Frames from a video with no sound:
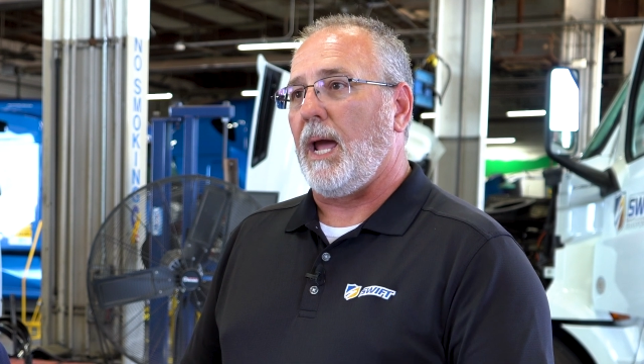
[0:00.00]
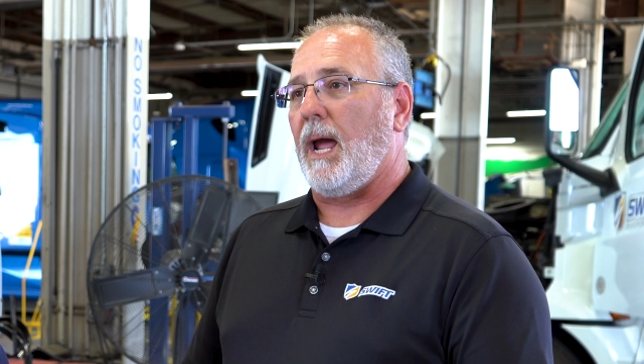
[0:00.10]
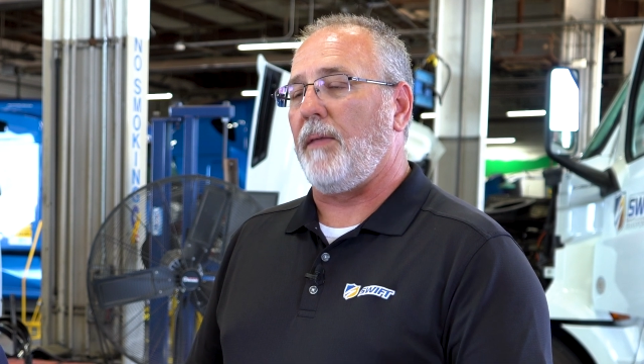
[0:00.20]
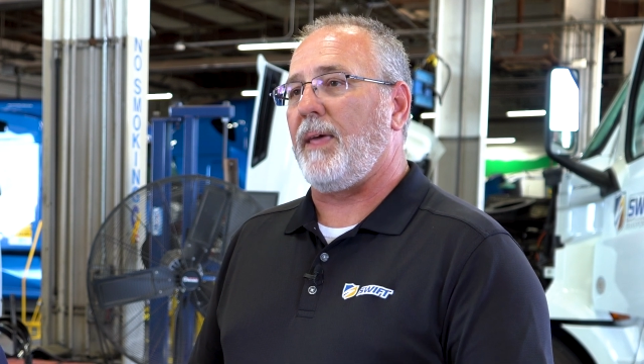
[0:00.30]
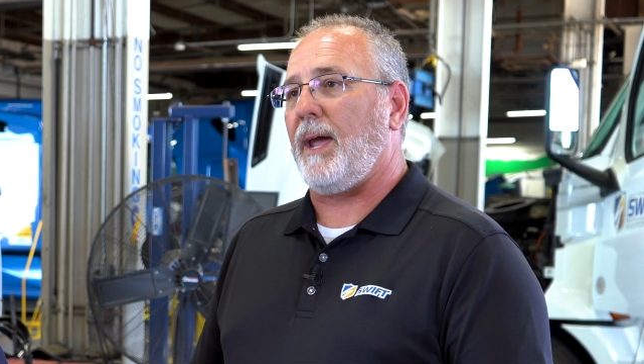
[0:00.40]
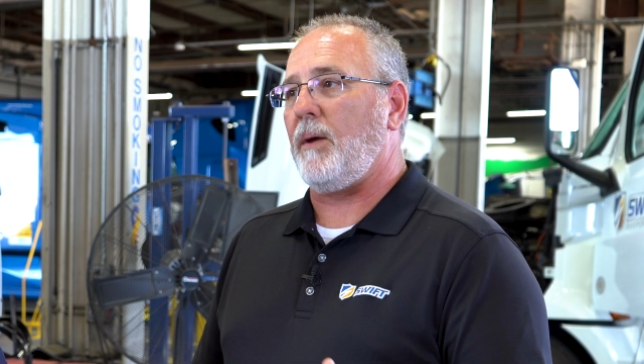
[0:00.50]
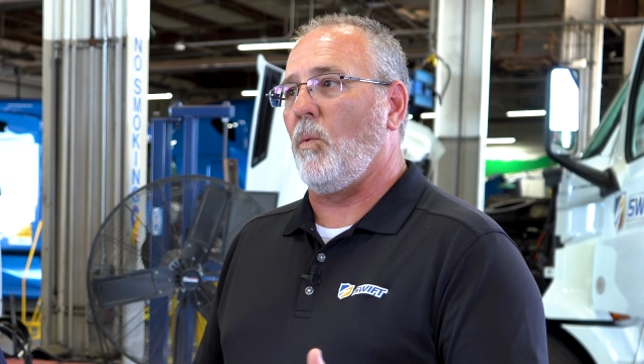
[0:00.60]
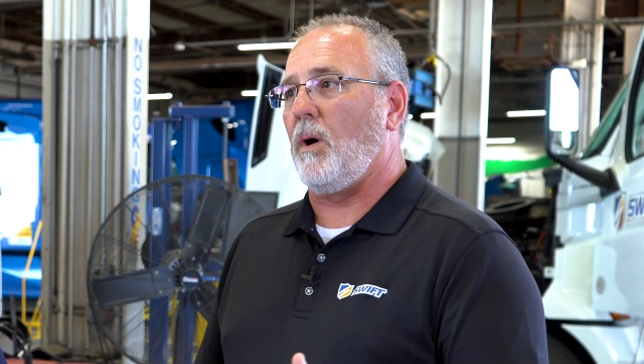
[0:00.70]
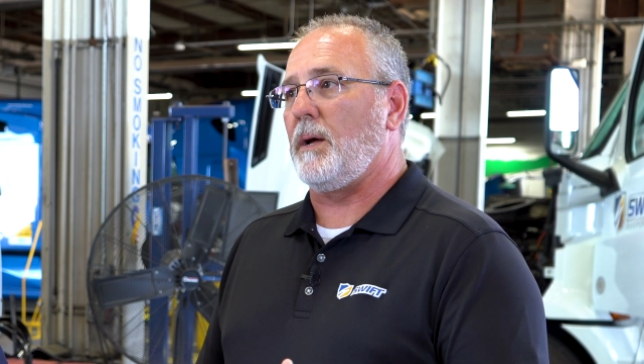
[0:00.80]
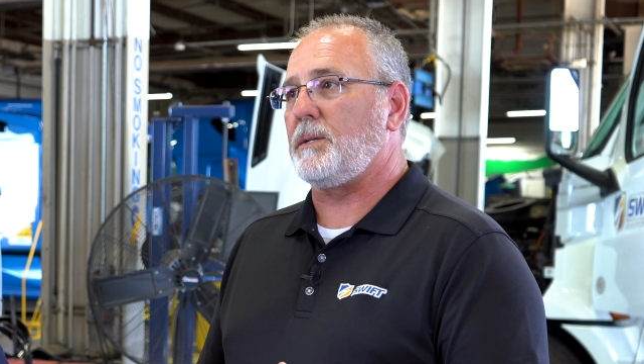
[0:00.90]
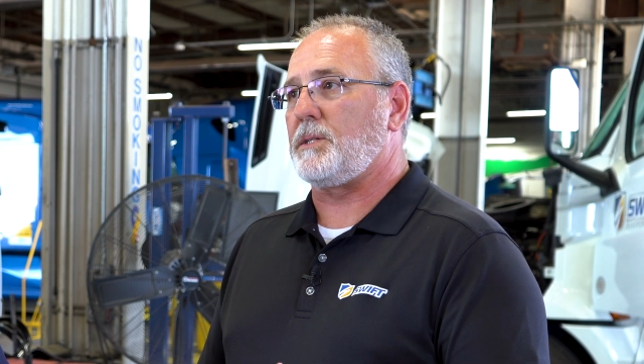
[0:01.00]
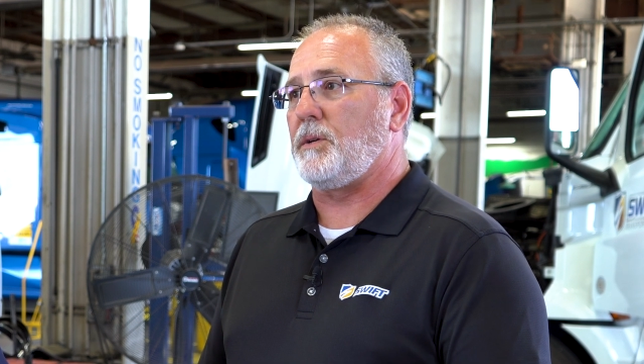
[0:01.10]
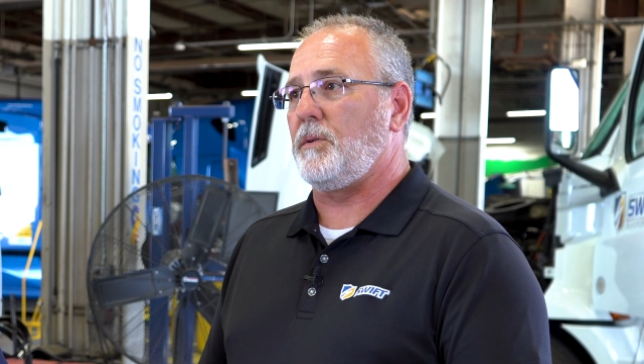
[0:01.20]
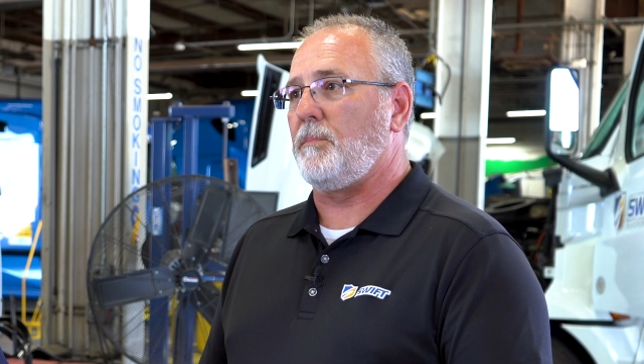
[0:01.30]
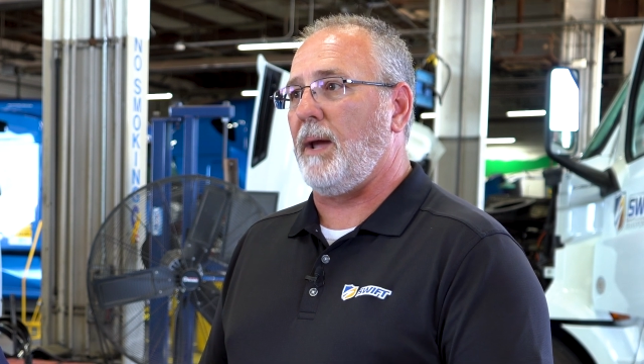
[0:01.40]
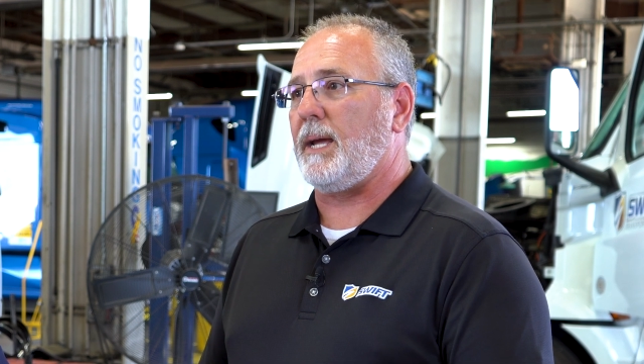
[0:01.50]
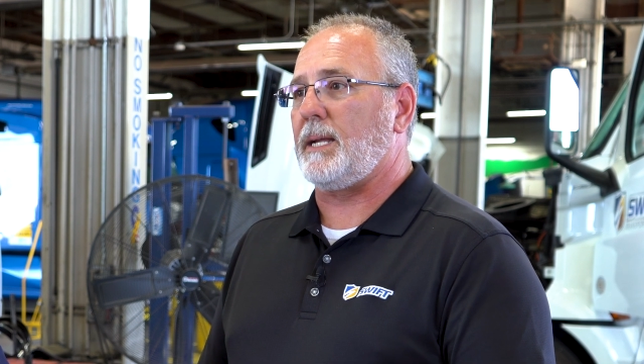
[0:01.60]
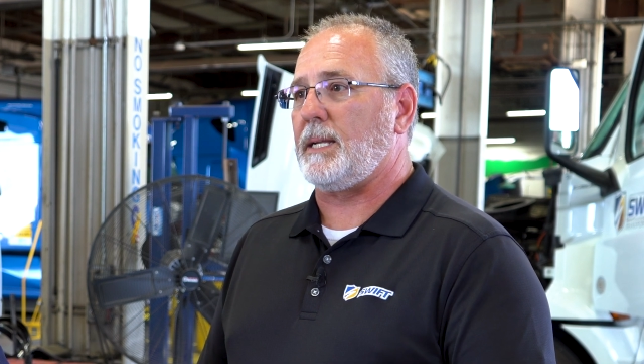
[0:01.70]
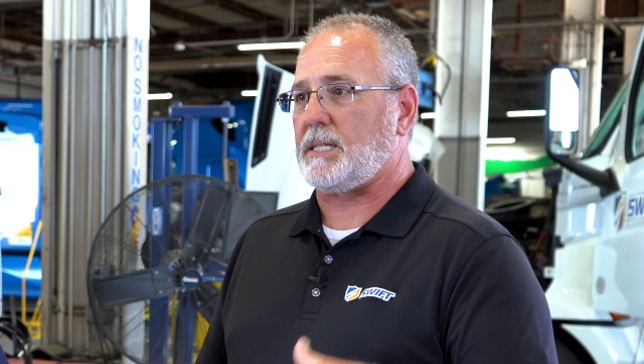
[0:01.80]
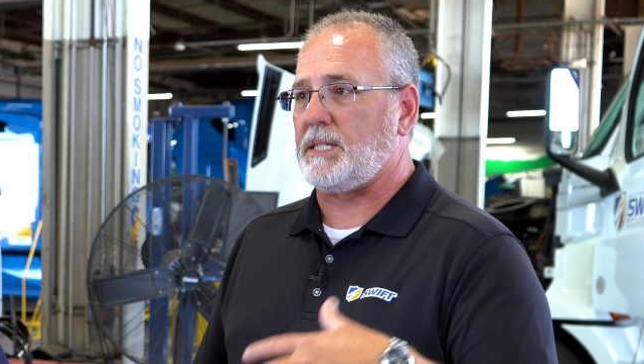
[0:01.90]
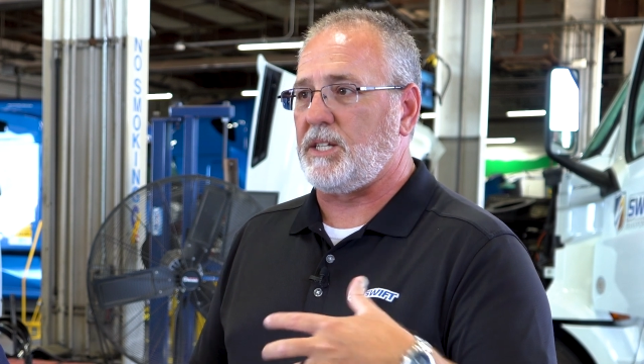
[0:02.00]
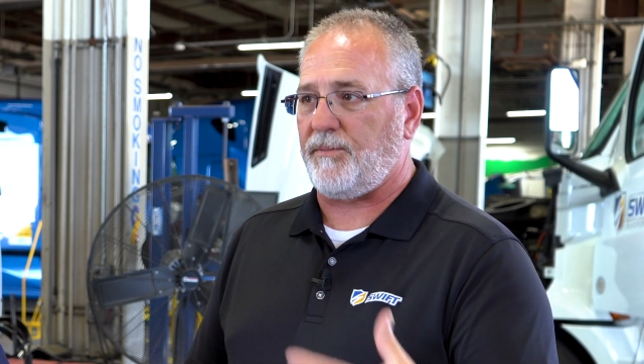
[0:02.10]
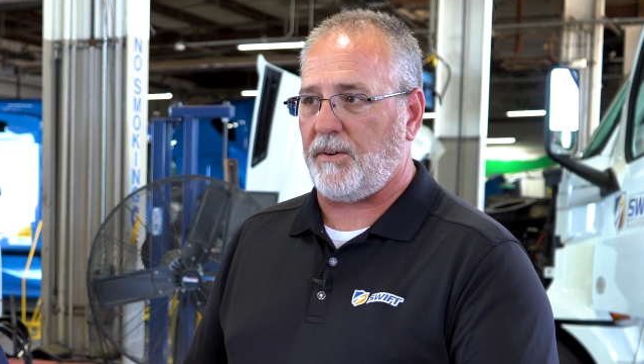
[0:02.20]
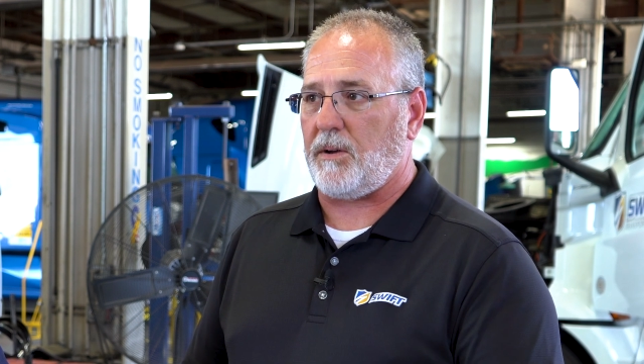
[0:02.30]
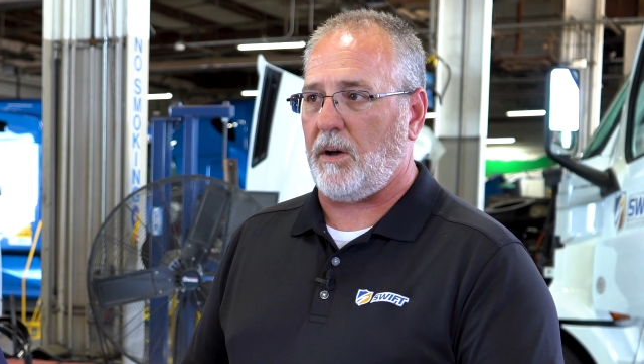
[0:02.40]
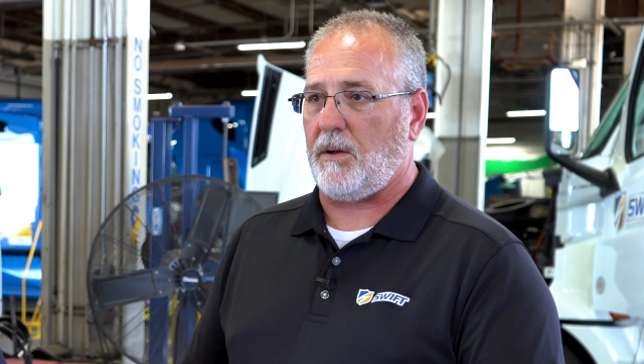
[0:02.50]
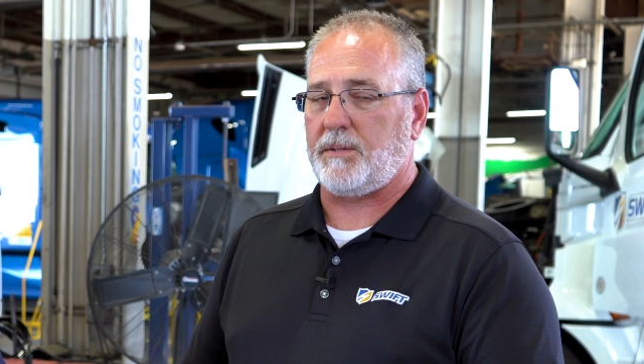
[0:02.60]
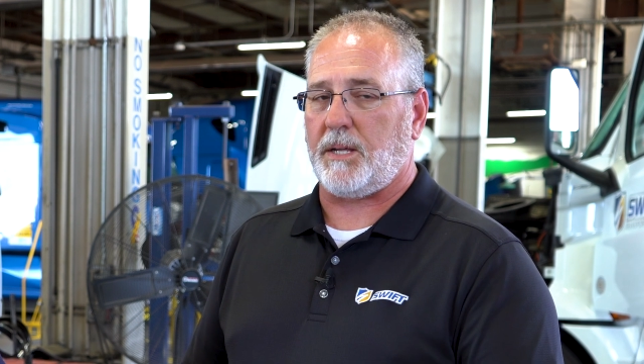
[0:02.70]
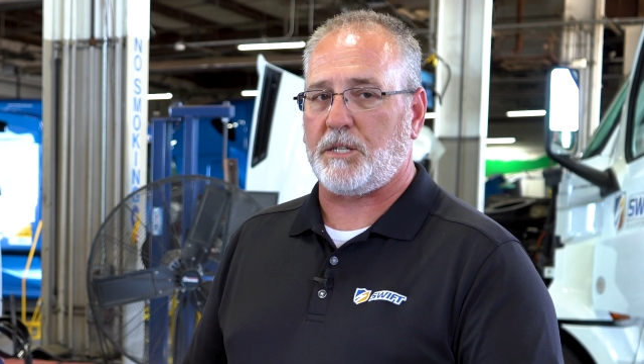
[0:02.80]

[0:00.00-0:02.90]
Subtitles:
and they want to make it as difficult